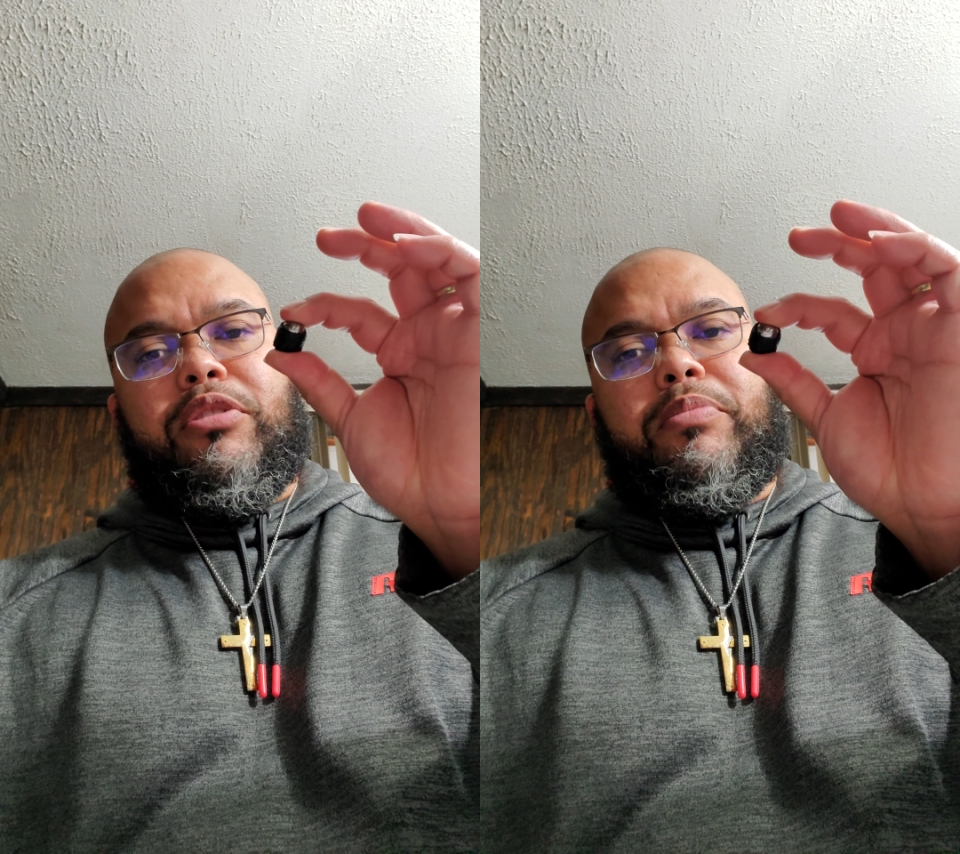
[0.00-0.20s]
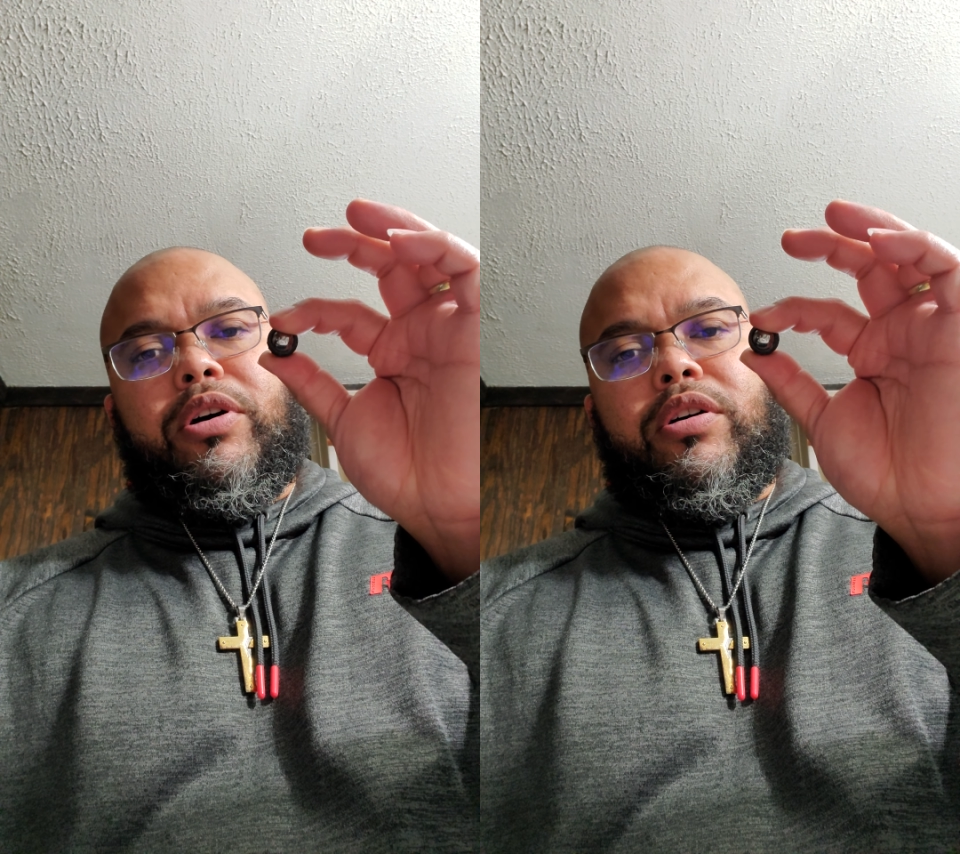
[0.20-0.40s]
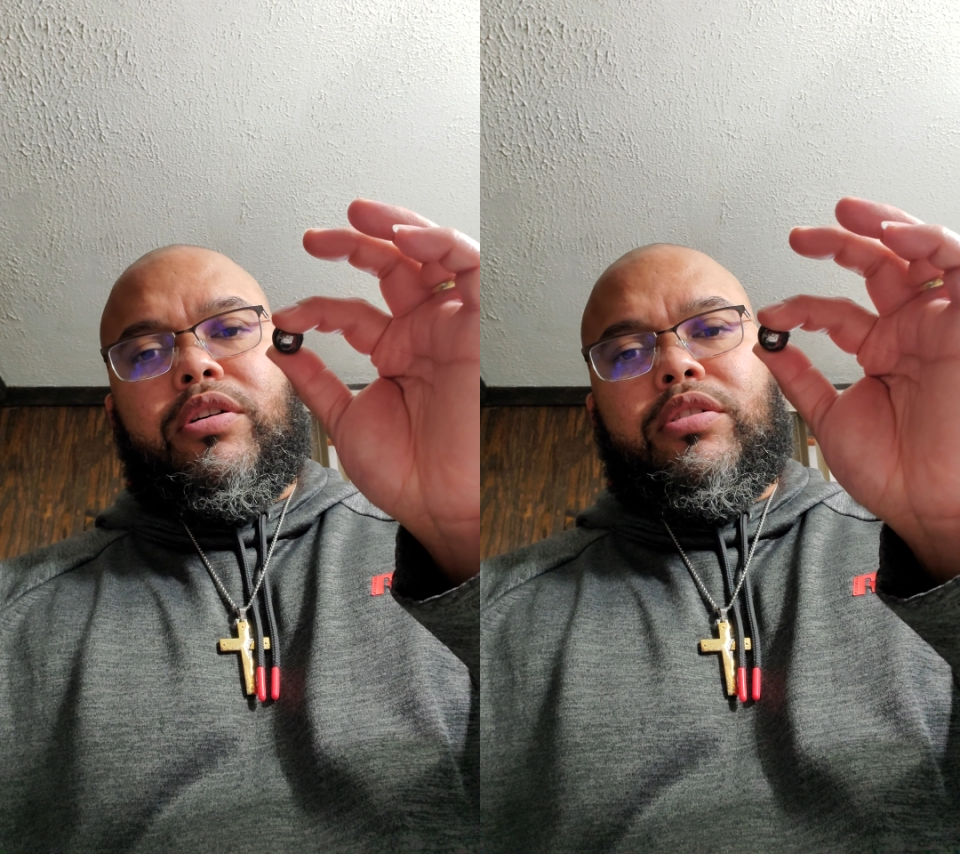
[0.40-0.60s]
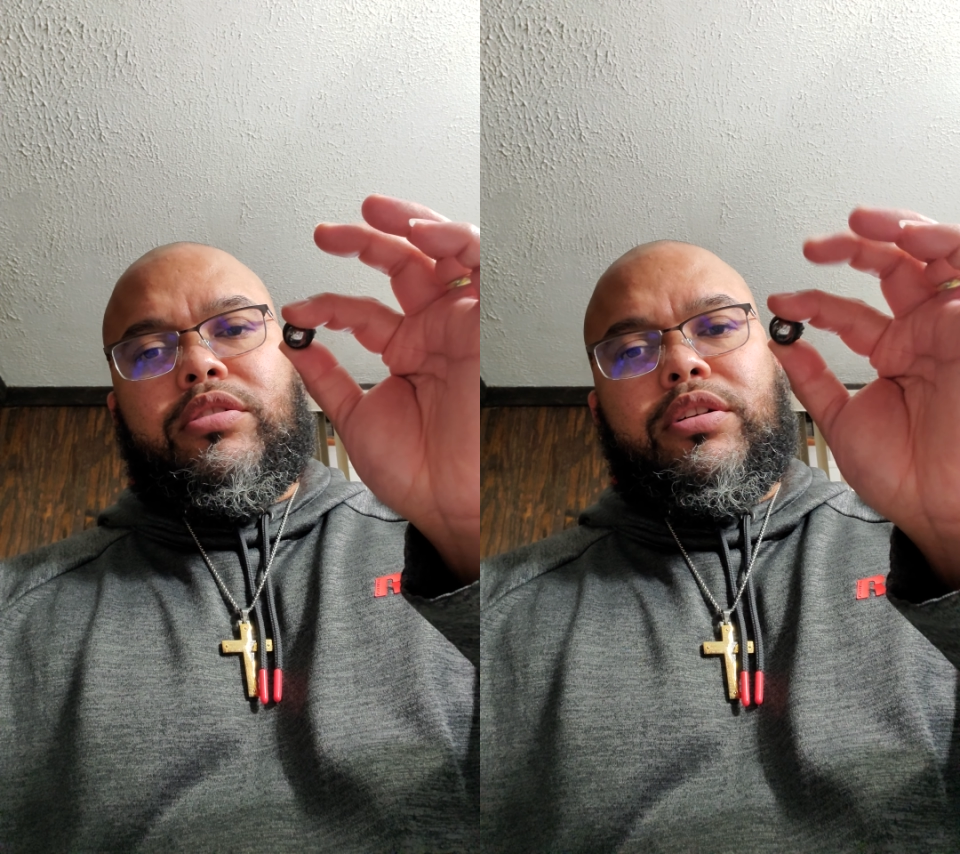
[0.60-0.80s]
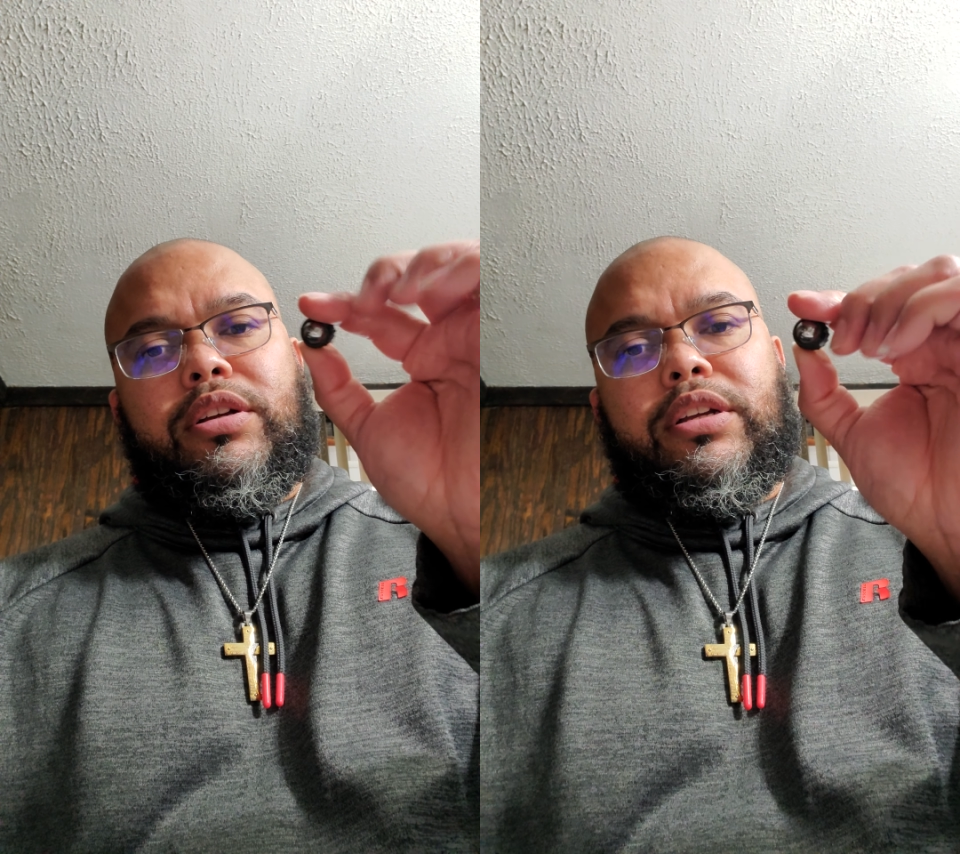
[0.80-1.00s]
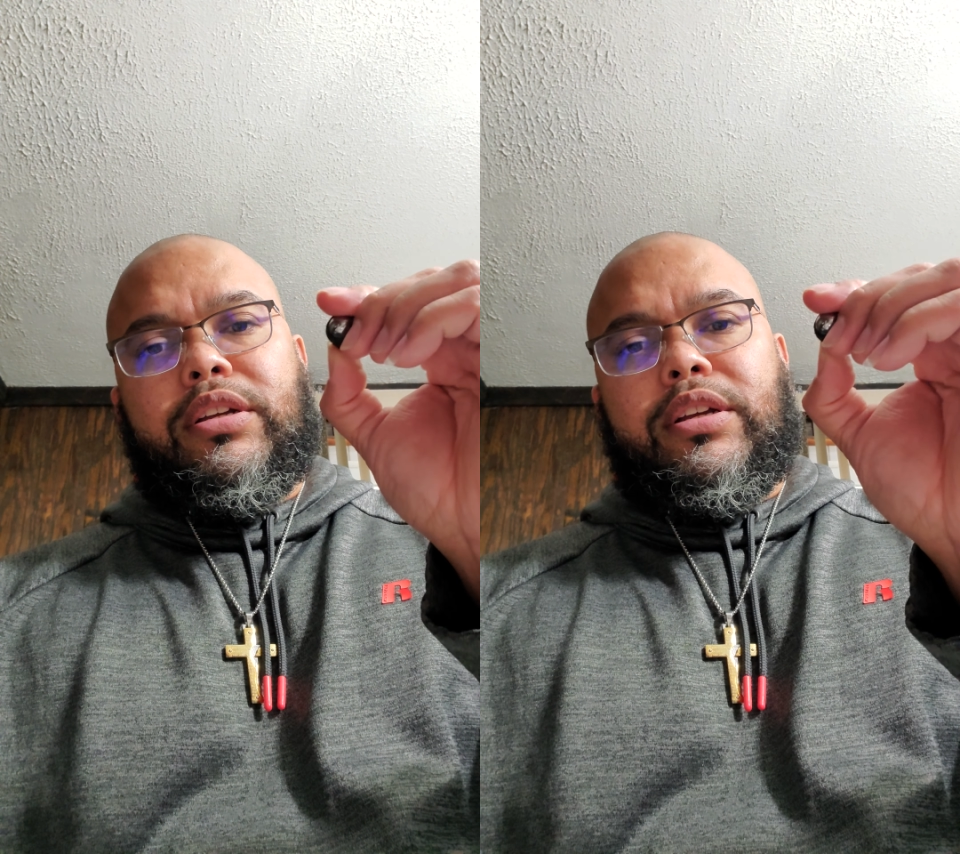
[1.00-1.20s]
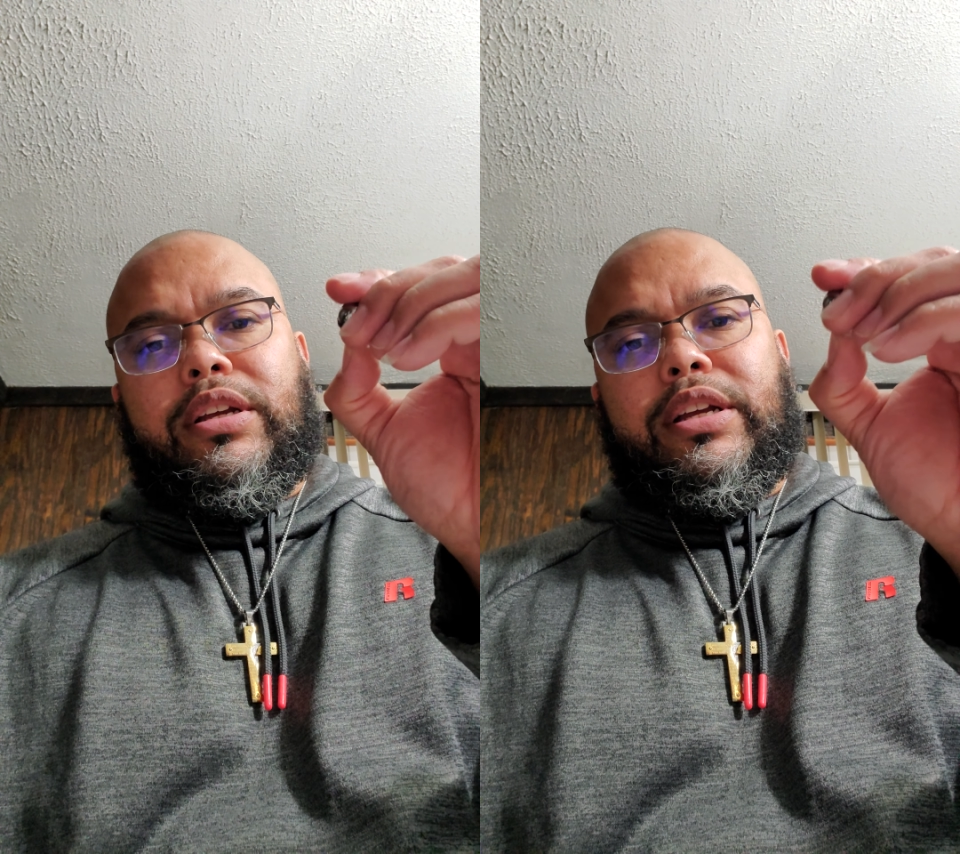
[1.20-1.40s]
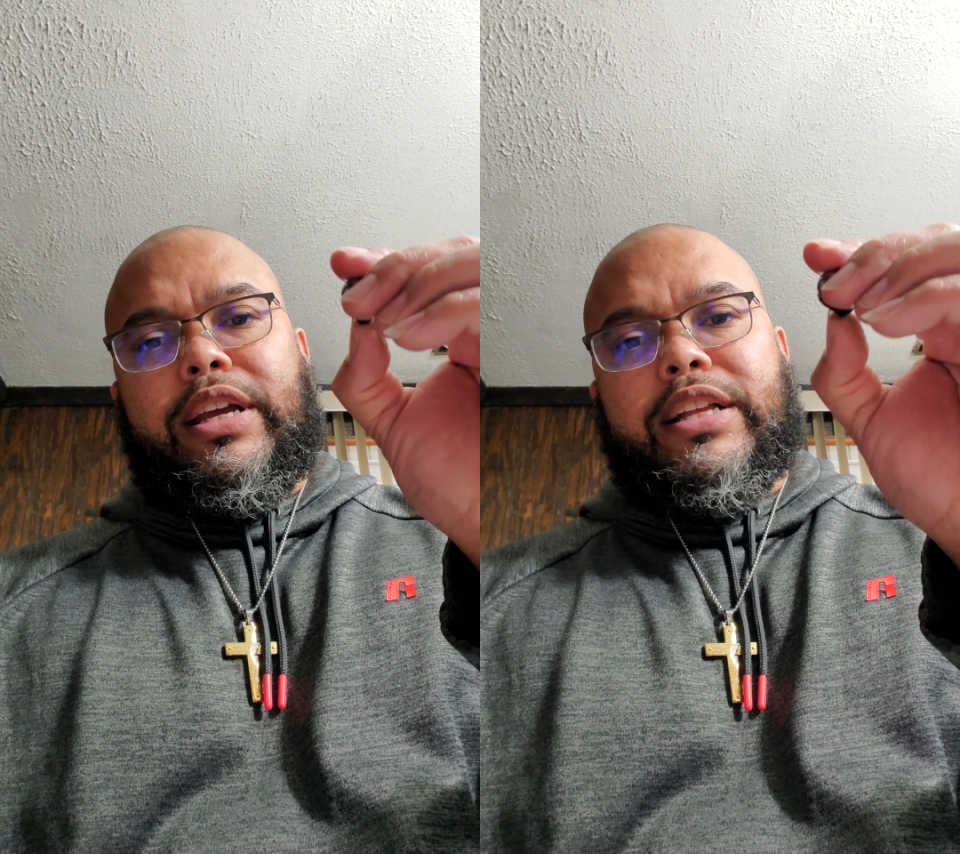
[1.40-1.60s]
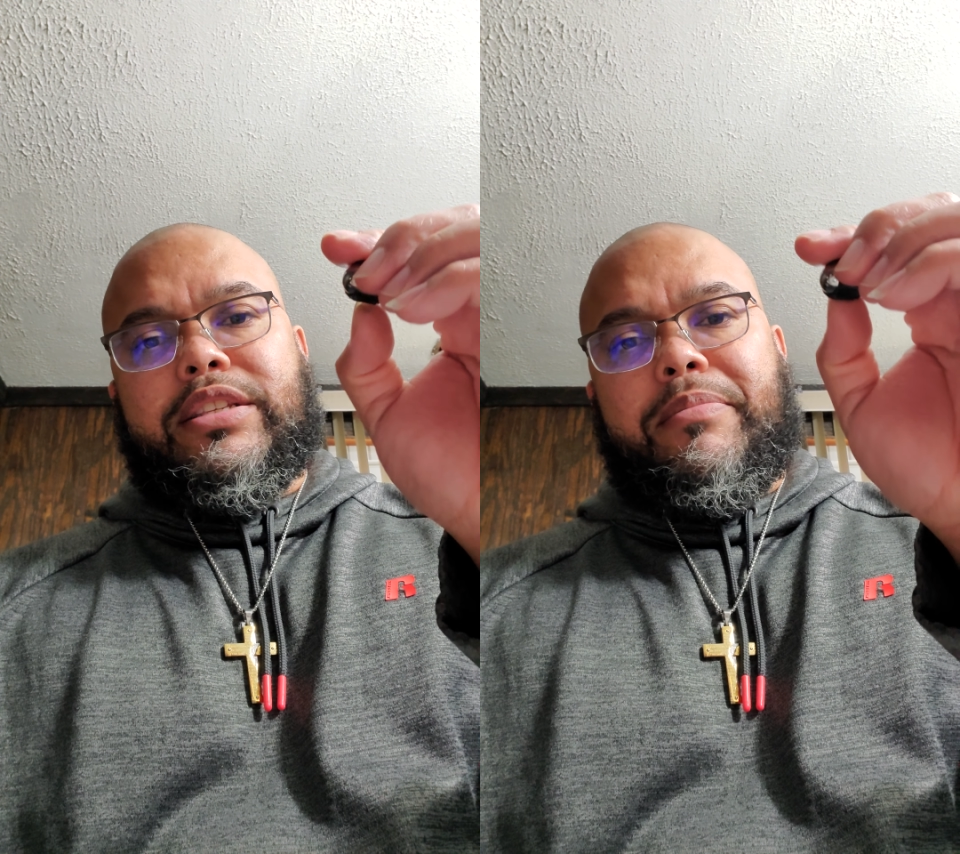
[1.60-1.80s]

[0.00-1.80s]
ball. It's a